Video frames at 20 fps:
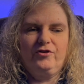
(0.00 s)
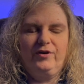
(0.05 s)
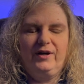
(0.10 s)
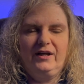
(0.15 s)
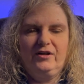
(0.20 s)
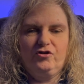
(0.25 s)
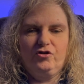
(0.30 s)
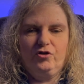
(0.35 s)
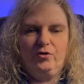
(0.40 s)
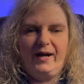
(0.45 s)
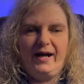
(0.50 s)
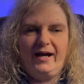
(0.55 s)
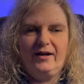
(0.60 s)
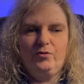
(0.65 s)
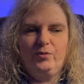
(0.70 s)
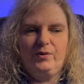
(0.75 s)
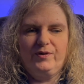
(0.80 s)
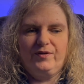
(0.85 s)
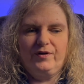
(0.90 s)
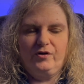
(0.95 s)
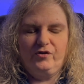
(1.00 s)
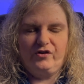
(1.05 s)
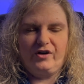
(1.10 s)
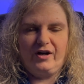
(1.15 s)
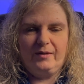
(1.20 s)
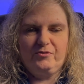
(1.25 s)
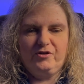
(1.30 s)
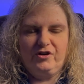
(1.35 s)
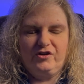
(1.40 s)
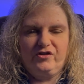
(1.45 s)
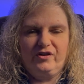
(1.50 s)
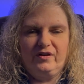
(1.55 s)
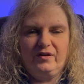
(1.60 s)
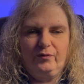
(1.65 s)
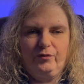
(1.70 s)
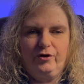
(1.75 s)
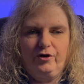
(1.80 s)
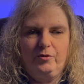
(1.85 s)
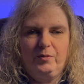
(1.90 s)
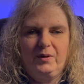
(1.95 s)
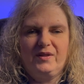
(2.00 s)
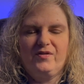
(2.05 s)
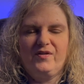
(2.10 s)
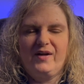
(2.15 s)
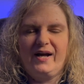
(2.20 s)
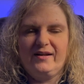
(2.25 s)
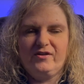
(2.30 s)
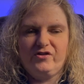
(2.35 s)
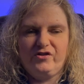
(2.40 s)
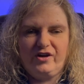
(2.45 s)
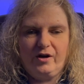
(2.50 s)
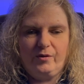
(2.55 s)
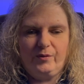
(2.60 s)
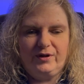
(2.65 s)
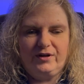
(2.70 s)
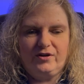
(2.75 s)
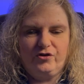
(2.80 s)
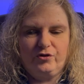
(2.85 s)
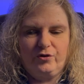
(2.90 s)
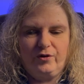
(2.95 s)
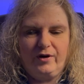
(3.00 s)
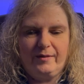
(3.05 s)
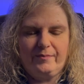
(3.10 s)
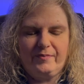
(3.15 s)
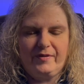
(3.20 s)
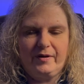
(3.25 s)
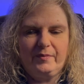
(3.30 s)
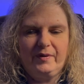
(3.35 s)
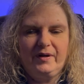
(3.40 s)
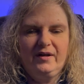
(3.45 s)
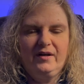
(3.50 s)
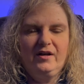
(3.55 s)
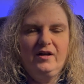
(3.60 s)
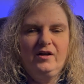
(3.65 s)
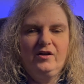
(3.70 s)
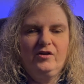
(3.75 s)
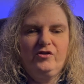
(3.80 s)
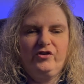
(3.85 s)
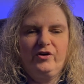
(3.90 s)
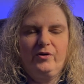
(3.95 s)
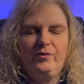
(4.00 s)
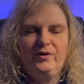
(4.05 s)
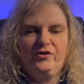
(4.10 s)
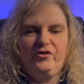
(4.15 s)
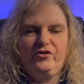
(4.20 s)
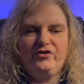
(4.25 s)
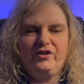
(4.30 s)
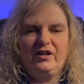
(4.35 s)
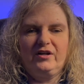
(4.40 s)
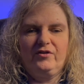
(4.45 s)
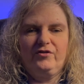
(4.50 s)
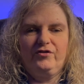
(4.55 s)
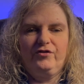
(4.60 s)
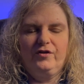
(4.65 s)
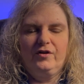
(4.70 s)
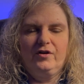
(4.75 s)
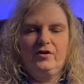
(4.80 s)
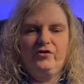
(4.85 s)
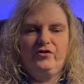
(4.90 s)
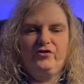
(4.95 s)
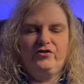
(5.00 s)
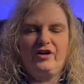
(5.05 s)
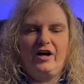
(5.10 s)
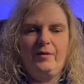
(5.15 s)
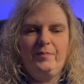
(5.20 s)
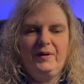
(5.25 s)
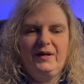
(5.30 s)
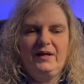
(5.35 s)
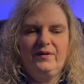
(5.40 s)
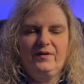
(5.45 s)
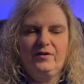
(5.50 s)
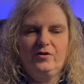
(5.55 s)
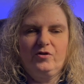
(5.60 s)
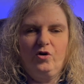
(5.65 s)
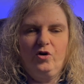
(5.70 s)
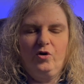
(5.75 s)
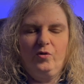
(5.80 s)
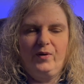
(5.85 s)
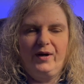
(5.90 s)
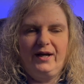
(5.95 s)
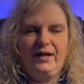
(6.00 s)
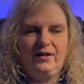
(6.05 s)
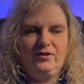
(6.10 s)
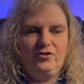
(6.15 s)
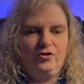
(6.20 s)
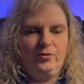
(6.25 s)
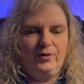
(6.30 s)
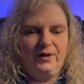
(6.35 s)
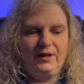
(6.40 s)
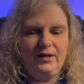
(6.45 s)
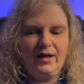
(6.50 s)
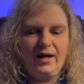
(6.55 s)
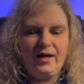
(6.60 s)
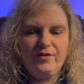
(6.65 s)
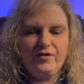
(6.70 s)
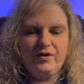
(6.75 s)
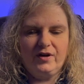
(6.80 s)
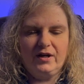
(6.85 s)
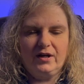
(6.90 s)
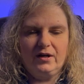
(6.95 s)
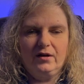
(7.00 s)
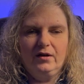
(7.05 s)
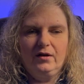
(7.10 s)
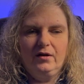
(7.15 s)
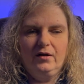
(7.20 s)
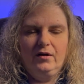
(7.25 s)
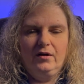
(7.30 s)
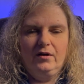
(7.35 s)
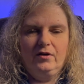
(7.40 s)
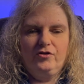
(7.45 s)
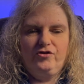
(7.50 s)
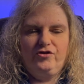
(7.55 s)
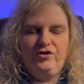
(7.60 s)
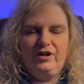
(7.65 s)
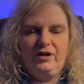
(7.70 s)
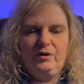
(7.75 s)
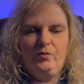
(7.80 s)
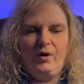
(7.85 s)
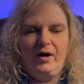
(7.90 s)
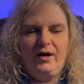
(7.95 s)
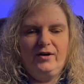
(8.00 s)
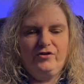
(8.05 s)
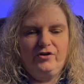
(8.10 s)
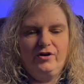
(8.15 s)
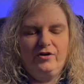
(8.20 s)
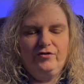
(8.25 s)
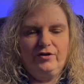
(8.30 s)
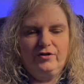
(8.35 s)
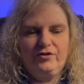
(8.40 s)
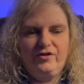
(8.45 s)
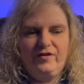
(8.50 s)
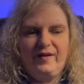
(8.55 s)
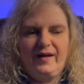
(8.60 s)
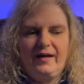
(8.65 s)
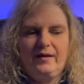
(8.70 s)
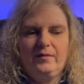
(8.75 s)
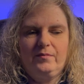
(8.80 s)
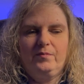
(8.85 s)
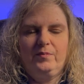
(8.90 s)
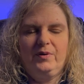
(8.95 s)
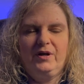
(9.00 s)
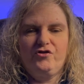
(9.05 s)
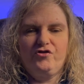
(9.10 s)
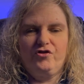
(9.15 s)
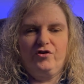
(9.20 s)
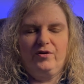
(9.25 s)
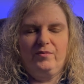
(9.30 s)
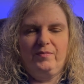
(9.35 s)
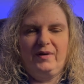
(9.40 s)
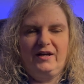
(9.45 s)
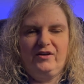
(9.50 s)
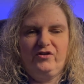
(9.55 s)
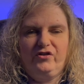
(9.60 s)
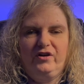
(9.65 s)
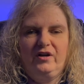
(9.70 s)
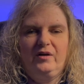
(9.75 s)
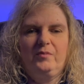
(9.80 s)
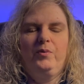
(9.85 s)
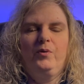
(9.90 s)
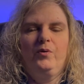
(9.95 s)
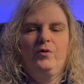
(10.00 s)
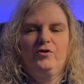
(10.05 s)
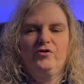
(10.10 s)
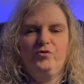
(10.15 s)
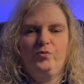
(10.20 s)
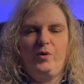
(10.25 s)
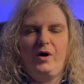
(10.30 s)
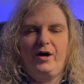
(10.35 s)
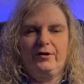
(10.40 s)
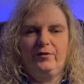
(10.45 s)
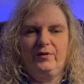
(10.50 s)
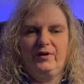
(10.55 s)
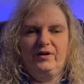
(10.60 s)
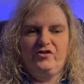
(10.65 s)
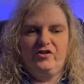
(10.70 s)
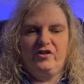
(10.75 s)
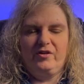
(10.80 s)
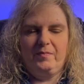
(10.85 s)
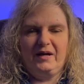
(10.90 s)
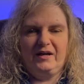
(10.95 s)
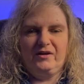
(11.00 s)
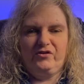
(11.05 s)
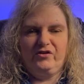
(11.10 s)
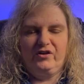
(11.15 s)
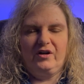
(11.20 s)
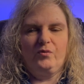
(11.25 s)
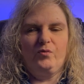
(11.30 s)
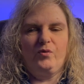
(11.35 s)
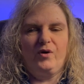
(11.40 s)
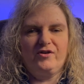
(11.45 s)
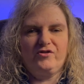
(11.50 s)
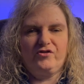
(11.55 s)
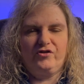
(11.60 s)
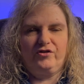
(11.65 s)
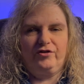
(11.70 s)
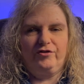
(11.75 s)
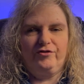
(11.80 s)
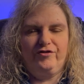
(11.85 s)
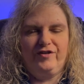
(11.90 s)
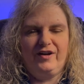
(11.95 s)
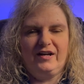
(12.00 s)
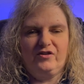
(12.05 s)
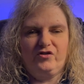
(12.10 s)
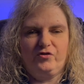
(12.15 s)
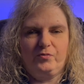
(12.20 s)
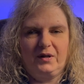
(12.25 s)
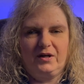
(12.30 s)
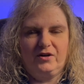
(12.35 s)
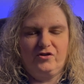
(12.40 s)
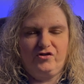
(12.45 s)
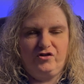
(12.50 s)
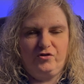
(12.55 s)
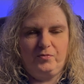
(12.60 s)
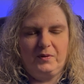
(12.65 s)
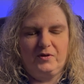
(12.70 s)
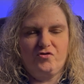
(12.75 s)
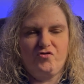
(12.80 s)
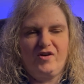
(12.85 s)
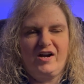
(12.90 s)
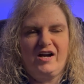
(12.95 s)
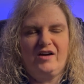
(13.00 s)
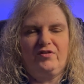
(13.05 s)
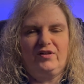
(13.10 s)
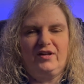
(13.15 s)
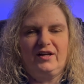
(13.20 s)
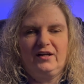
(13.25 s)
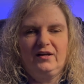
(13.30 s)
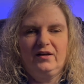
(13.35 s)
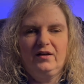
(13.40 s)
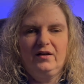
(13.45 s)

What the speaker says: interact with those objects in the room, and that's how we describe them. So instead of stopping in the doorway and doing nothing, she walks over to that pitcher and basin and pours water into the basin and washes her face because she's been traveling.